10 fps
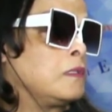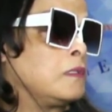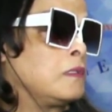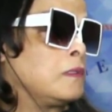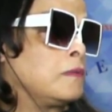
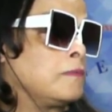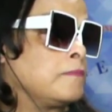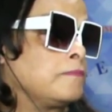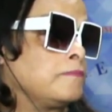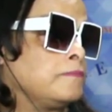
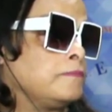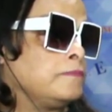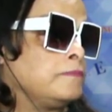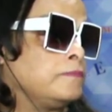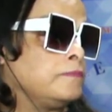
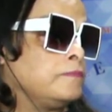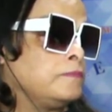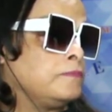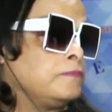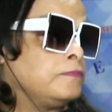
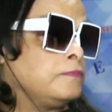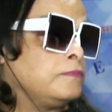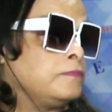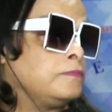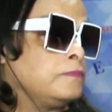
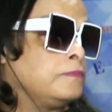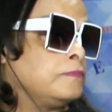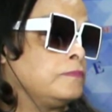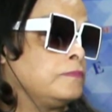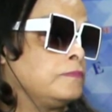
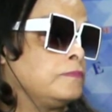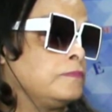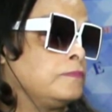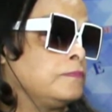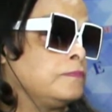
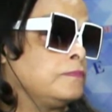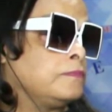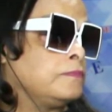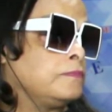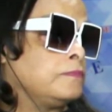
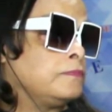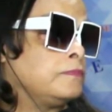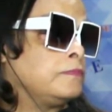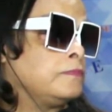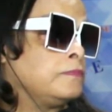
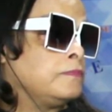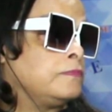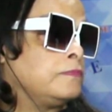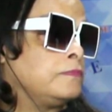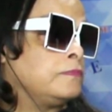
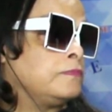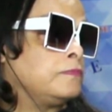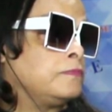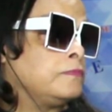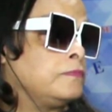
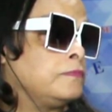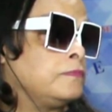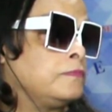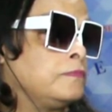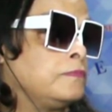
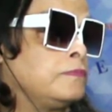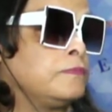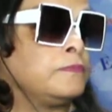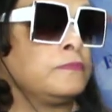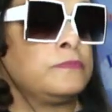
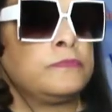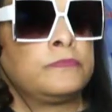No words are spoken by the person on screen.